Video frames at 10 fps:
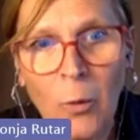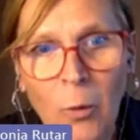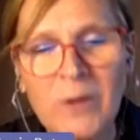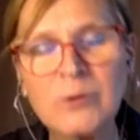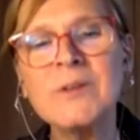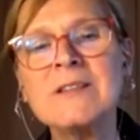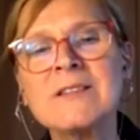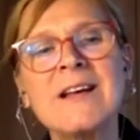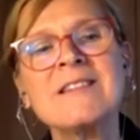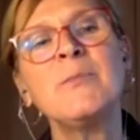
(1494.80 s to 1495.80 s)
what we
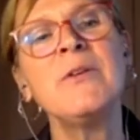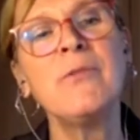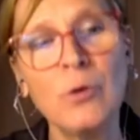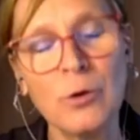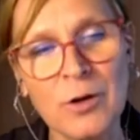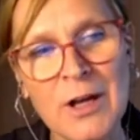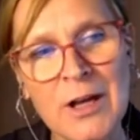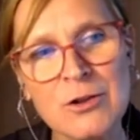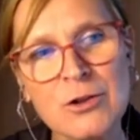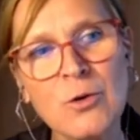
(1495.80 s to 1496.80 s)
discussed before.
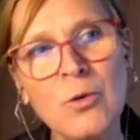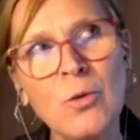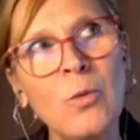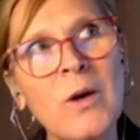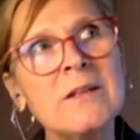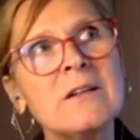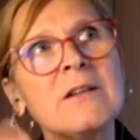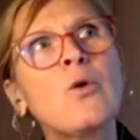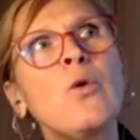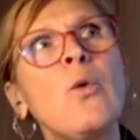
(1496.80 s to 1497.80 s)
So what are
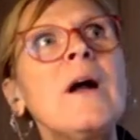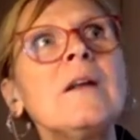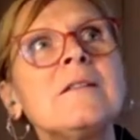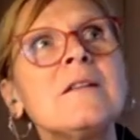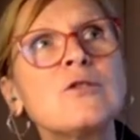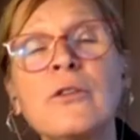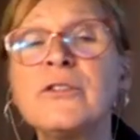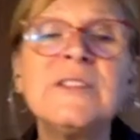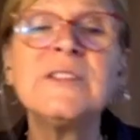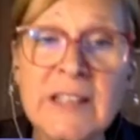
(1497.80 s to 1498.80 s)
the qualities
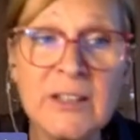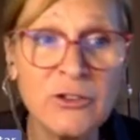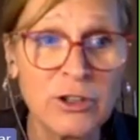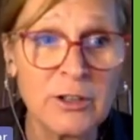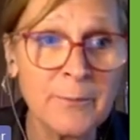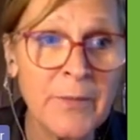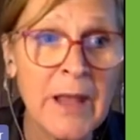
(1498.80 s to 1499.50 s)
of the teacher?